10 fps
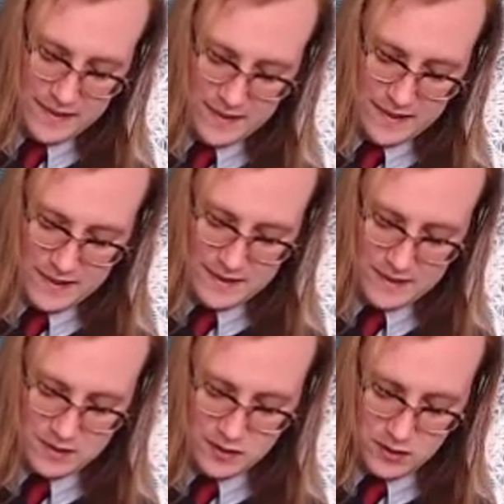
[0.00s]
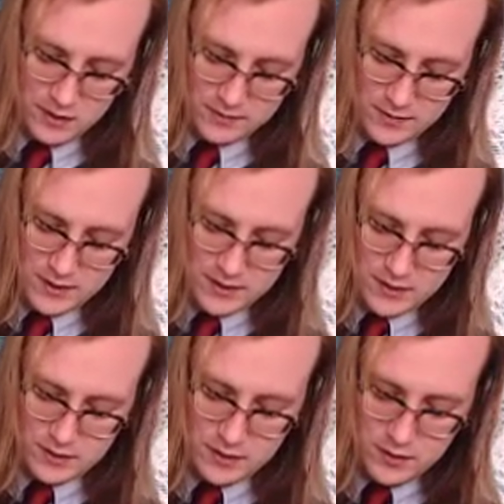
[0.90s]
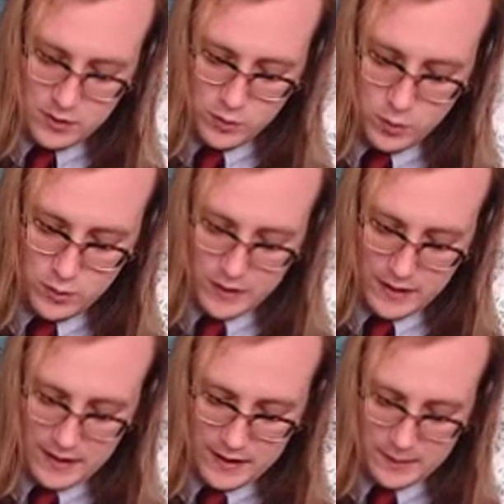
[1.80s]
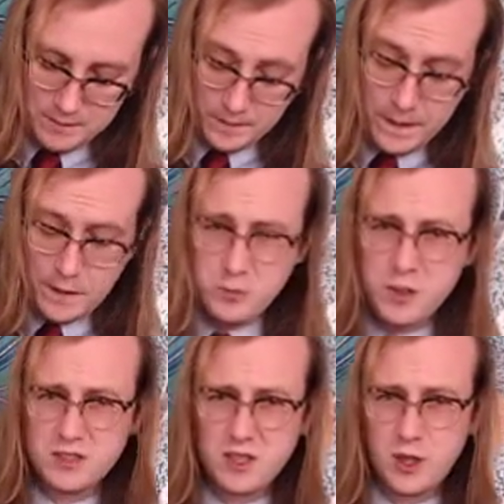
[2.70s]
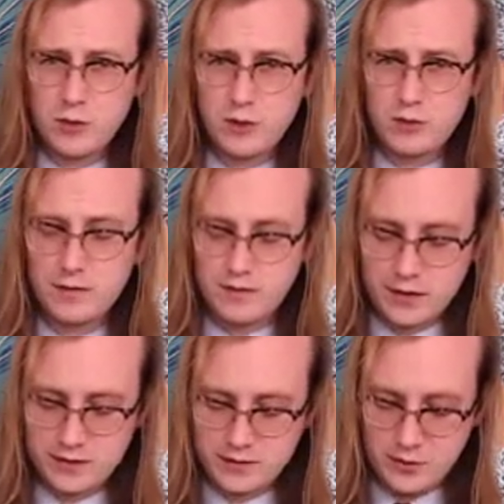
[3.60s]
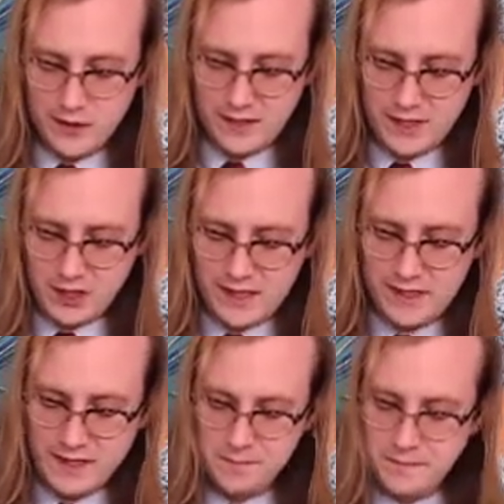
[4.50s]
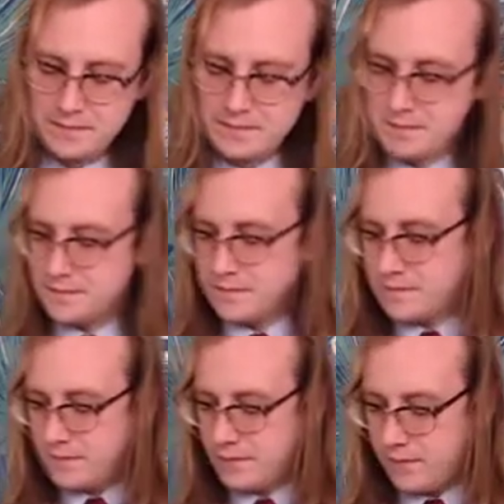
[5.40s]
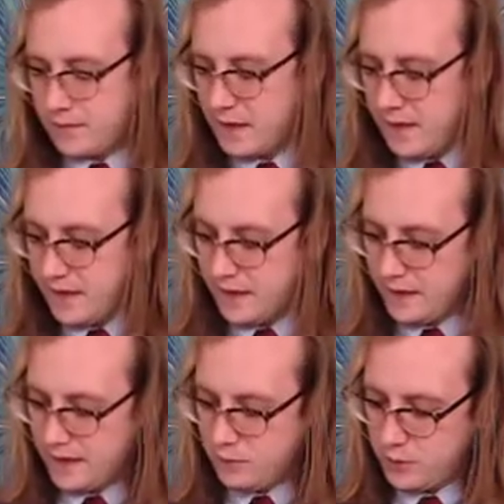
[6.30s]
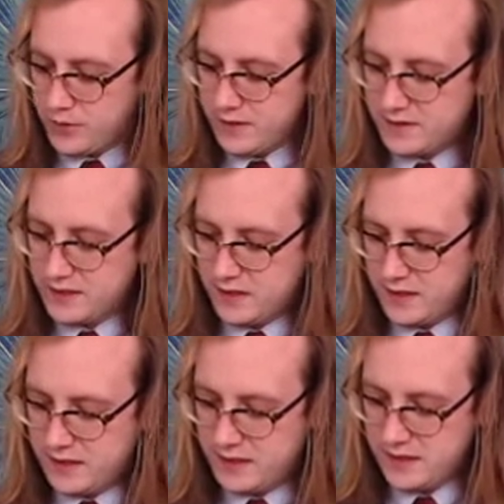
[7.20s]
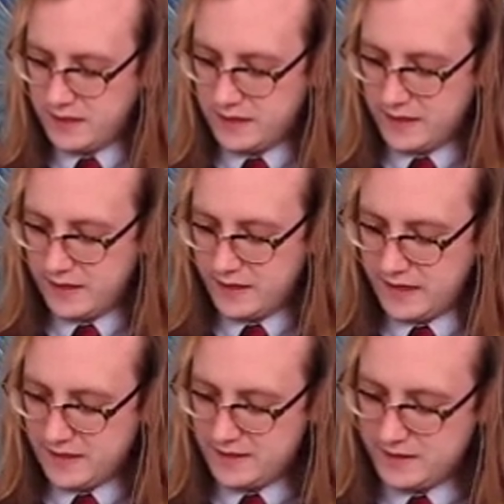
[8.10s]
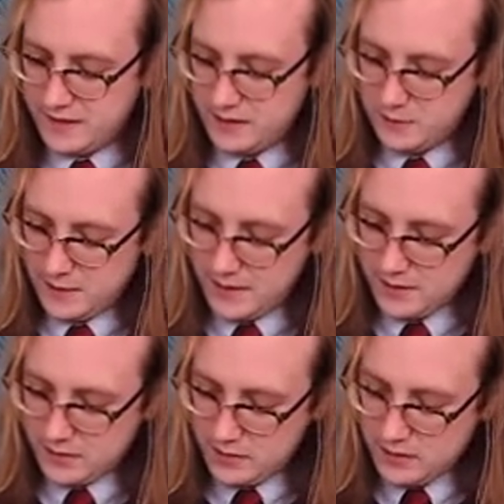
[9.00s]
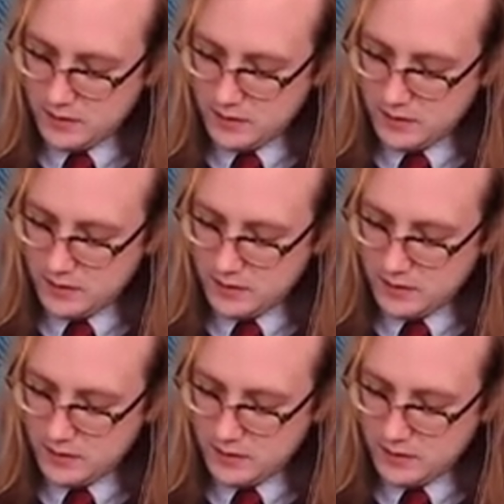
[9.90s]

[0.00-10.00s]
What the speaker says: that ice off to do what's called a reverse dry shake. And then we'll discard the ice into my little